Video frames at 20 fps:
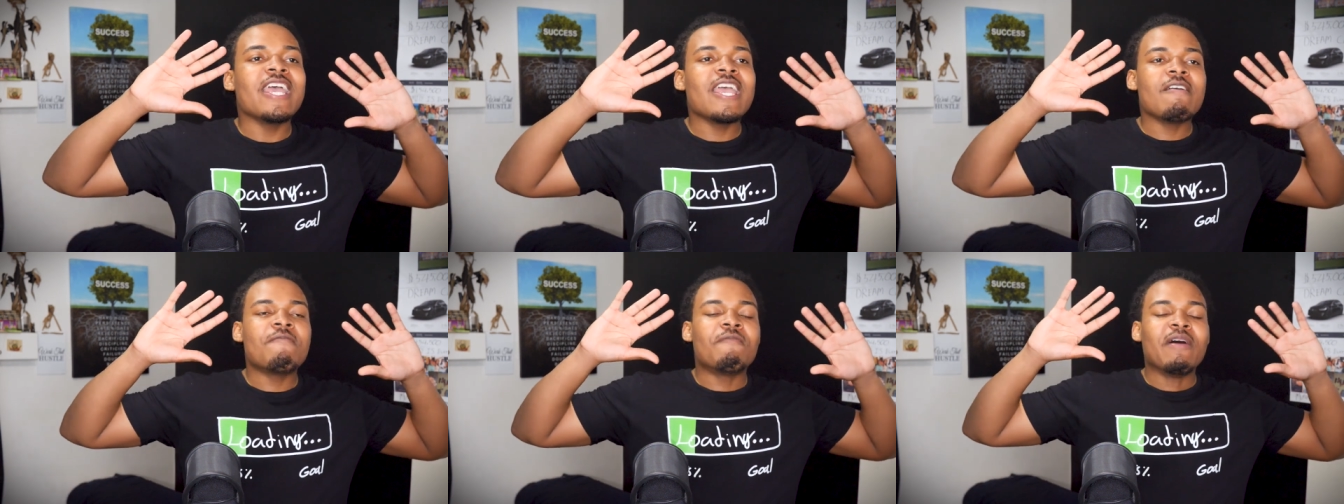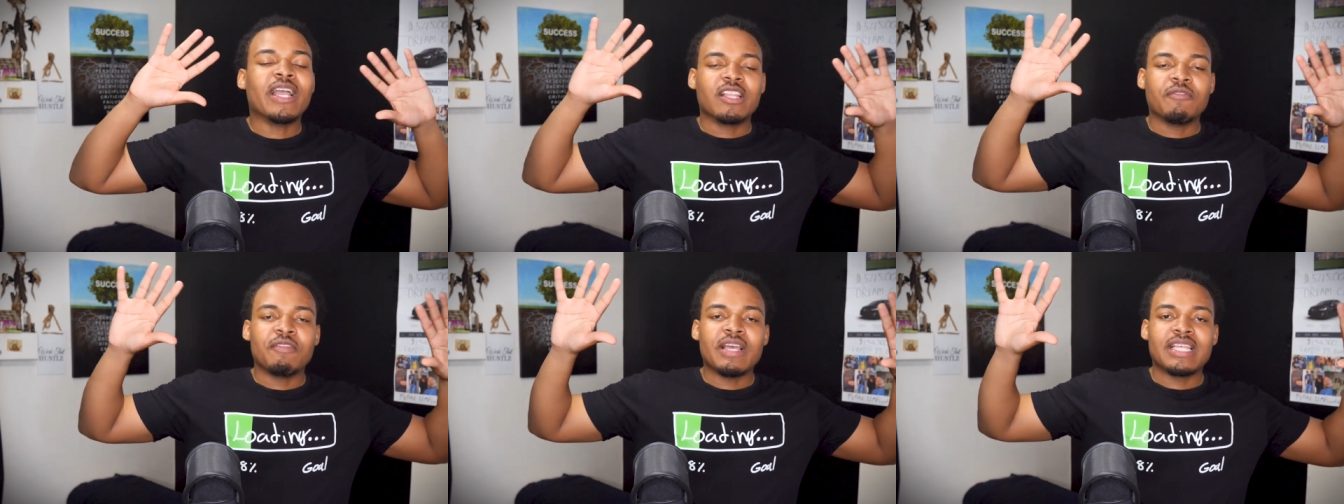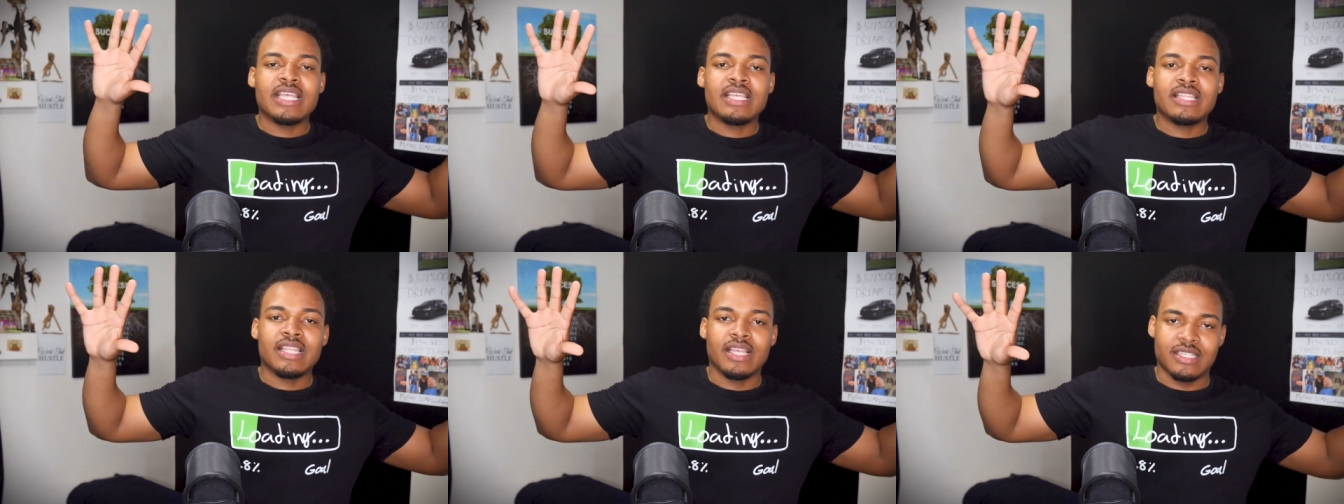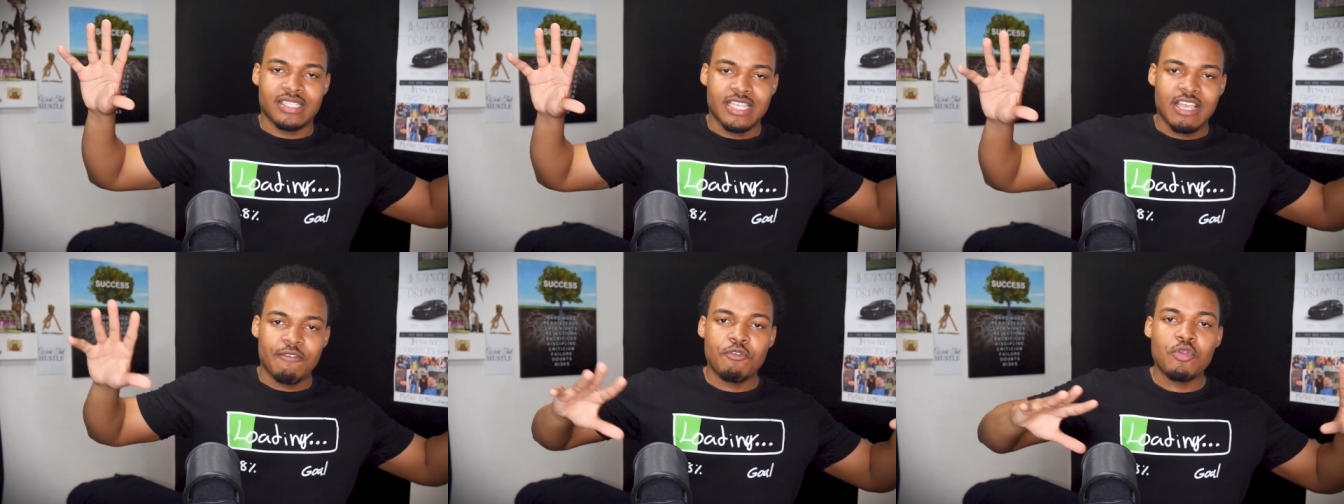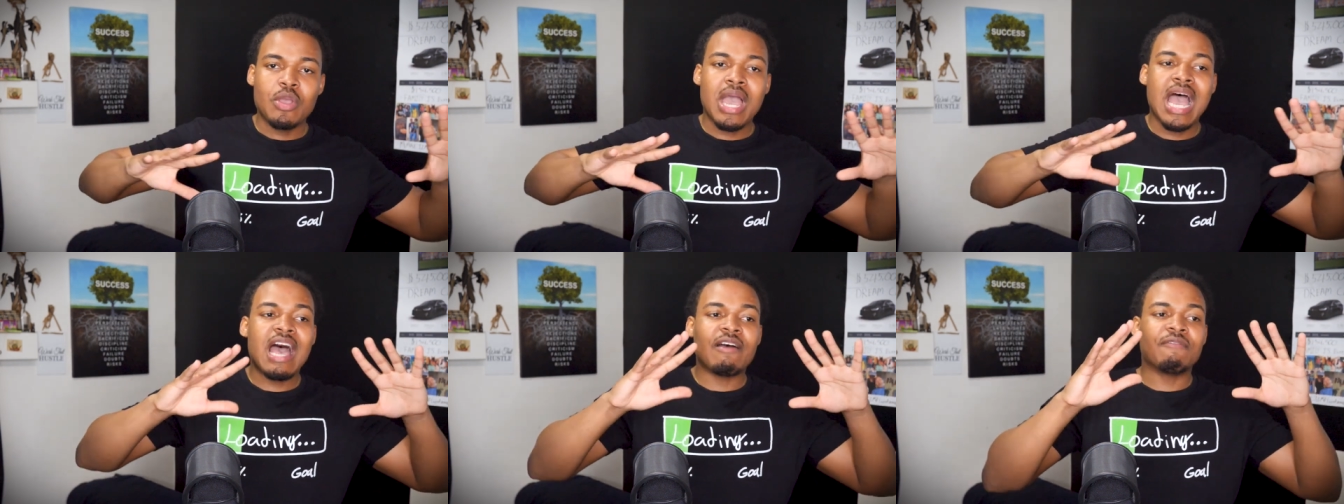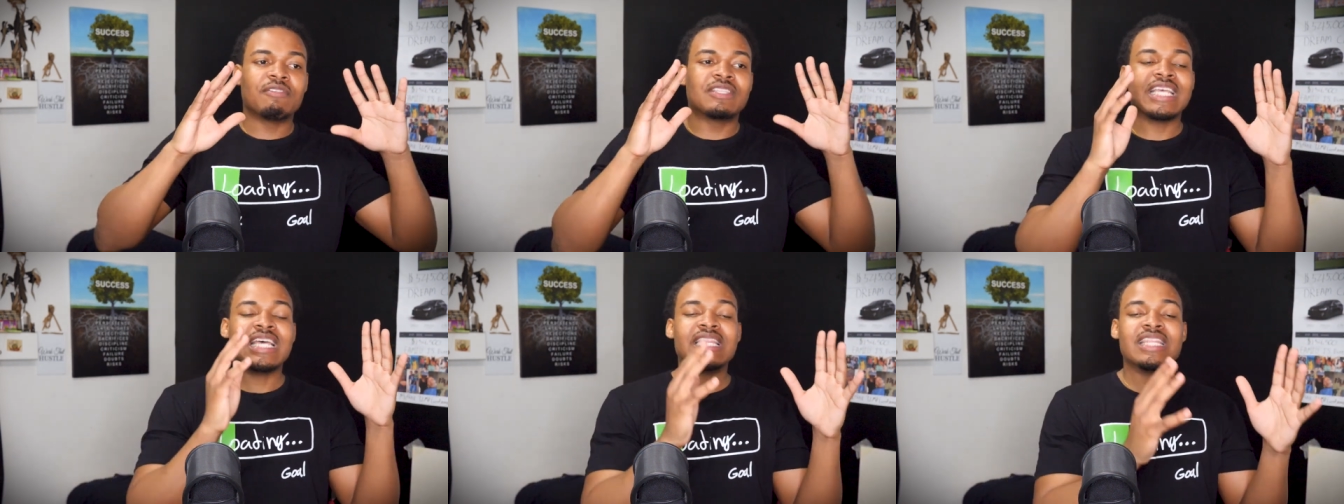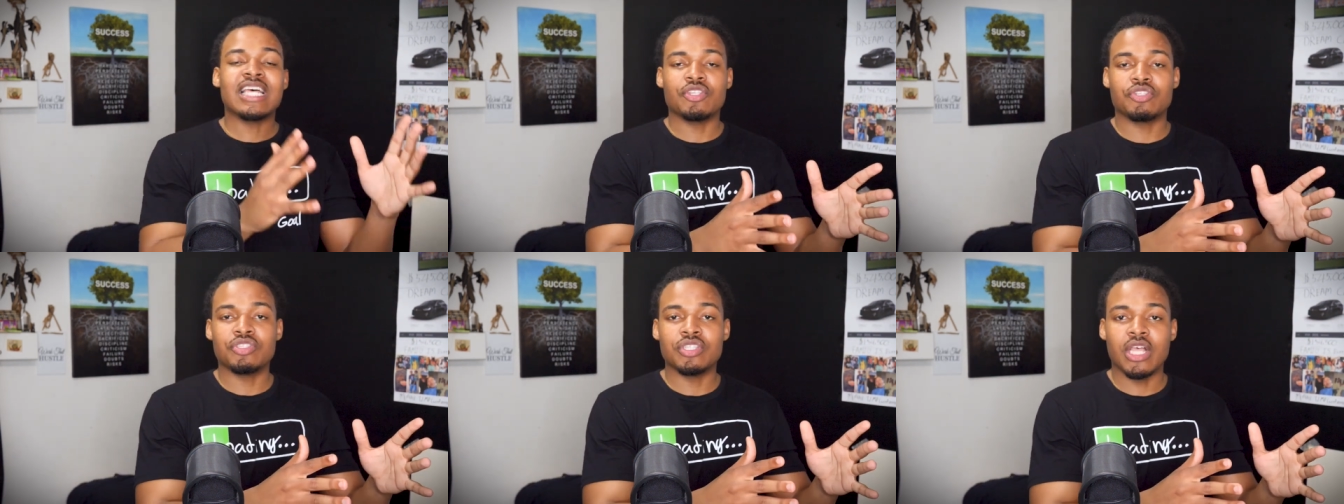effectively, I think this, if you have ten
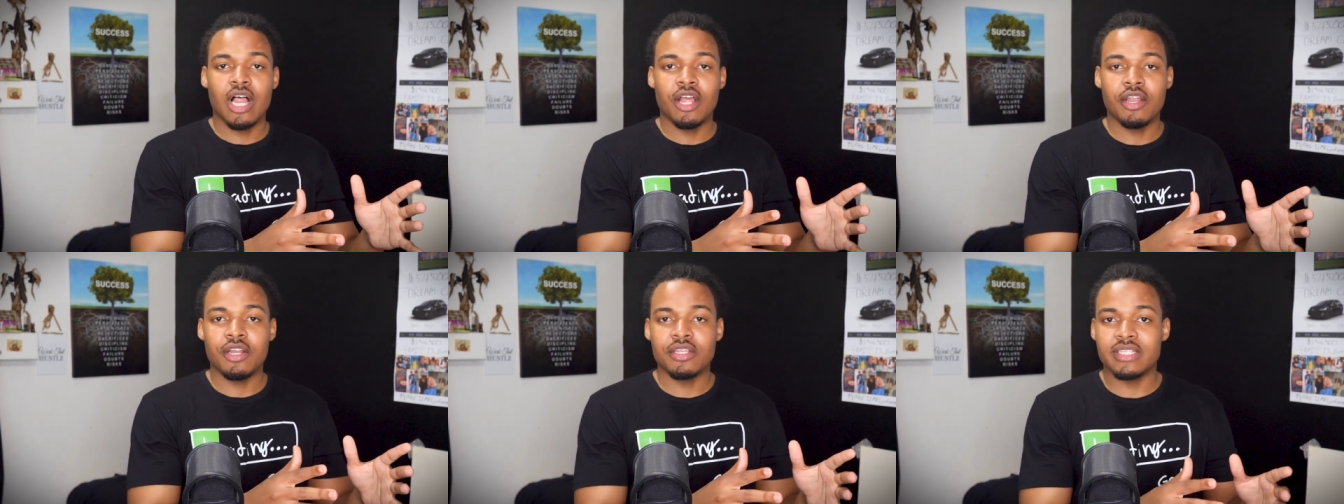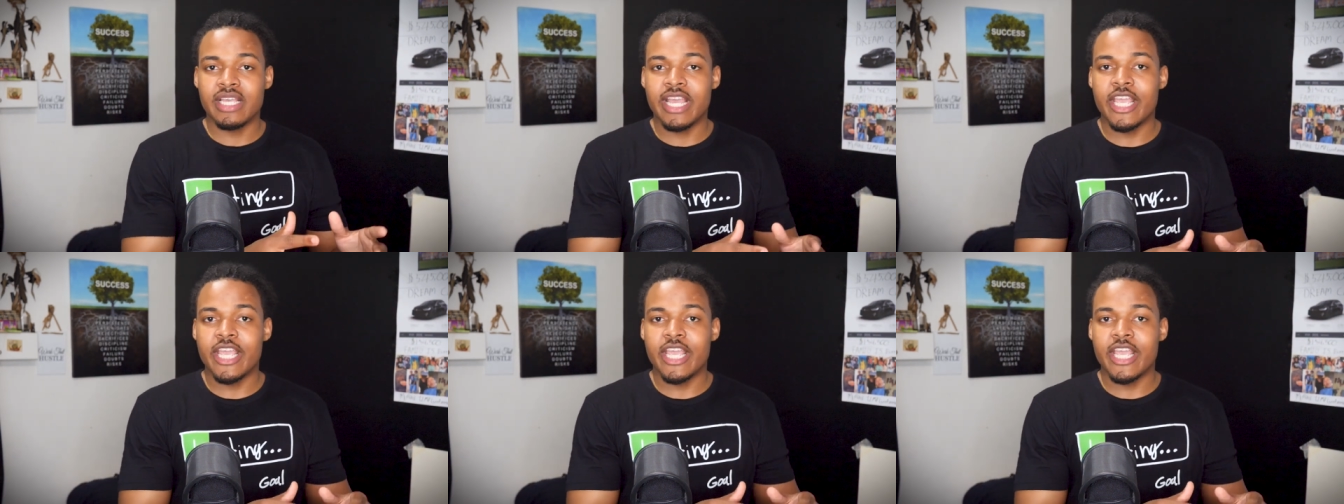thousand dollars